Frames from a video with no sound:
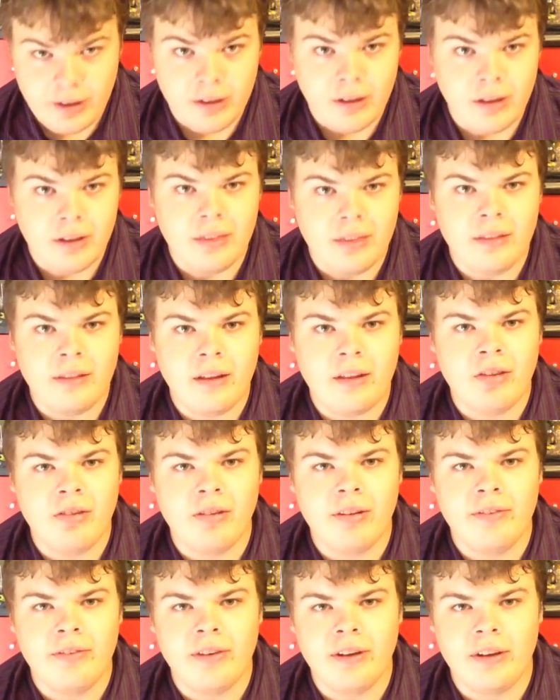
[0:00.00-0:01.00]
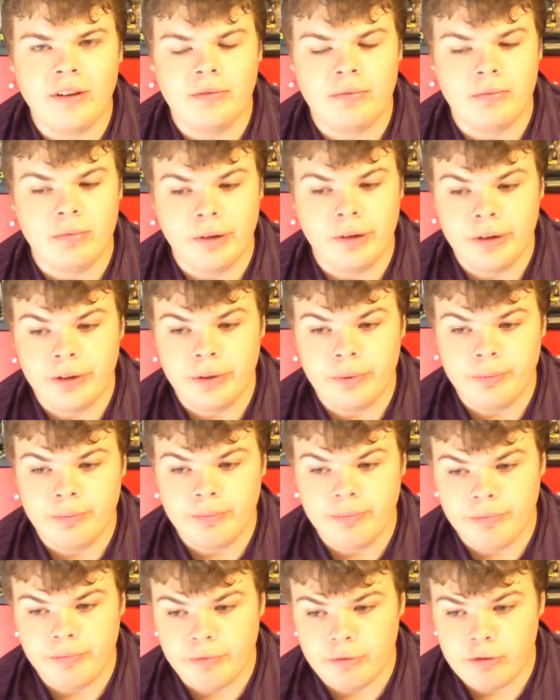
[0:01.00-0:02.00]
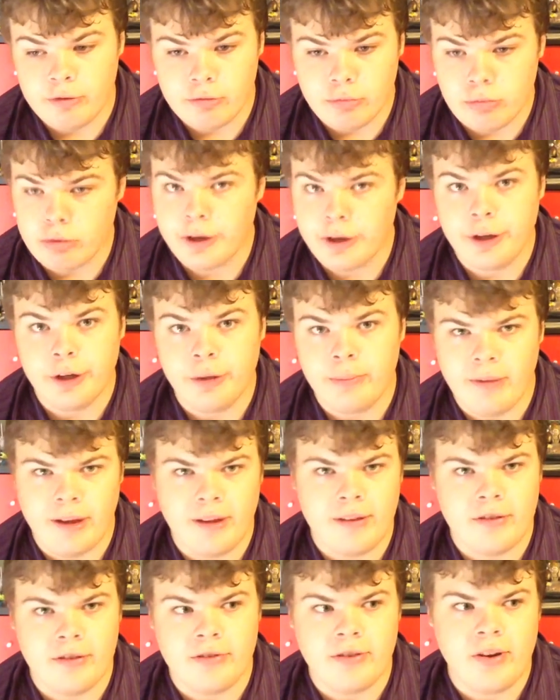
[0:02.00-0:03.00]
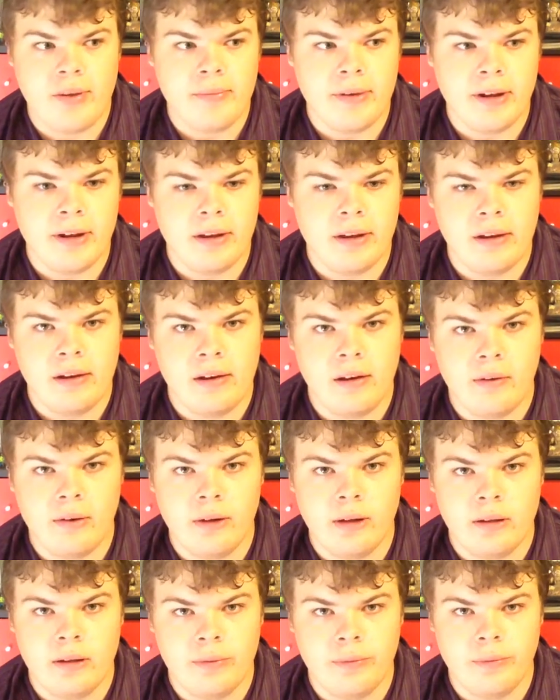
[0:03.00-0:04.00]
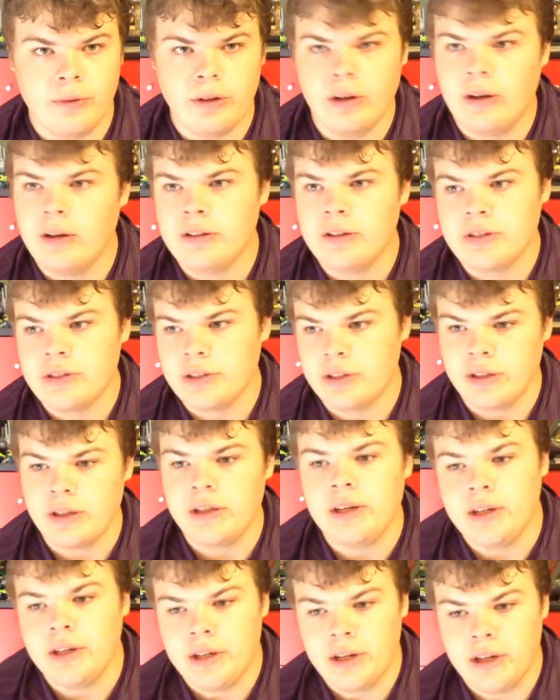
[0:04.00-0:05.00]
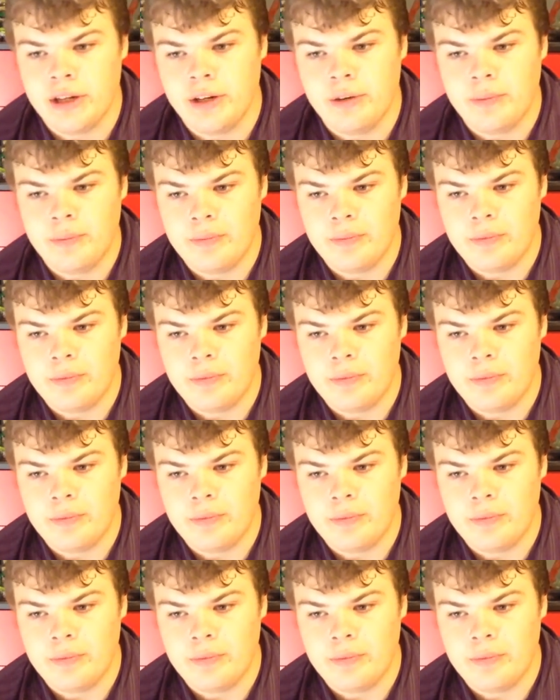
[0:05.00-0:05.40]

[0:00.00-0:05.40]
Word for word: I think that's only for like real, real mainstream Nintendo games, not just any game.